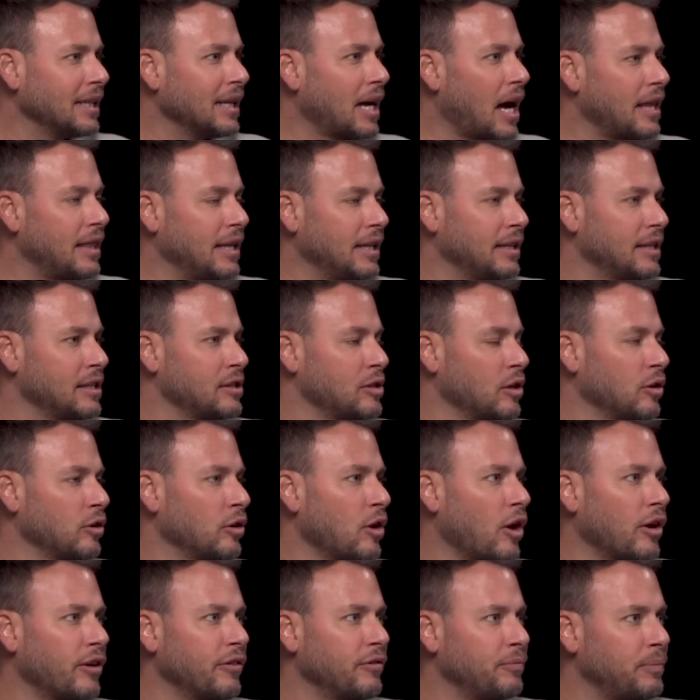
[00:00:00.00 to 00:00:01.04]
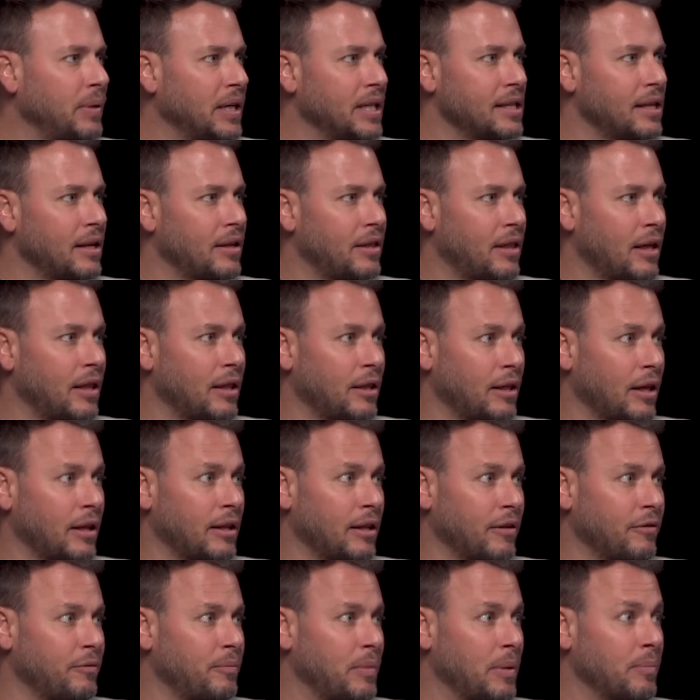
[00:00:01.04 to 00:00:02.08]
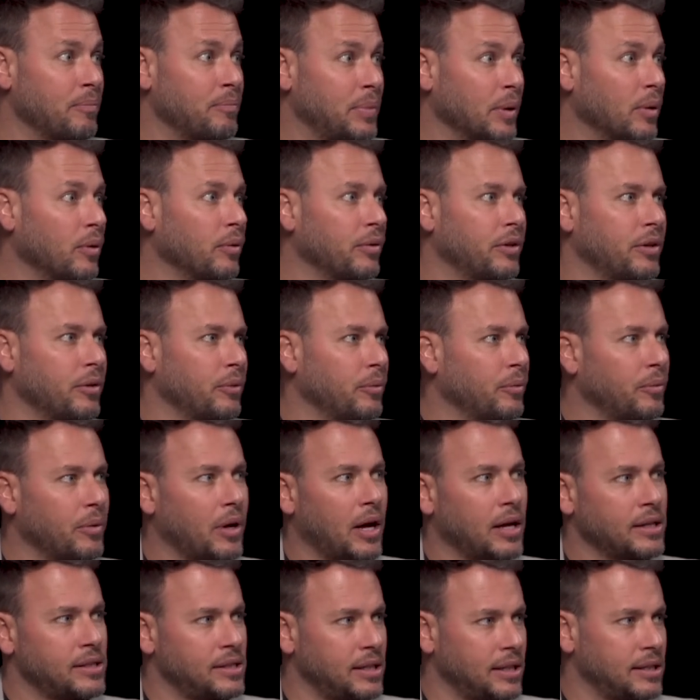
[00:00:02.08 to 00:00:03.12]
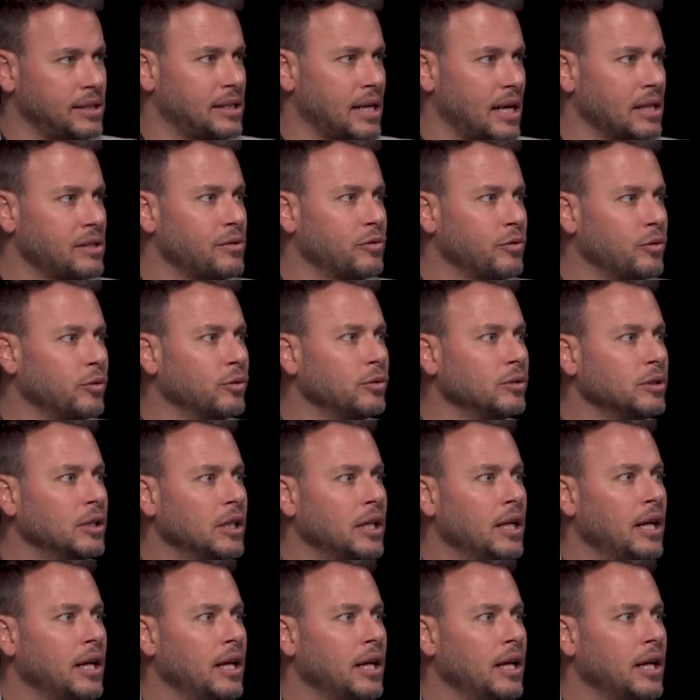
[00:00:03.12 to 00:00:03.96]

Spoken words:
I think there's a lot that have been built that are successful.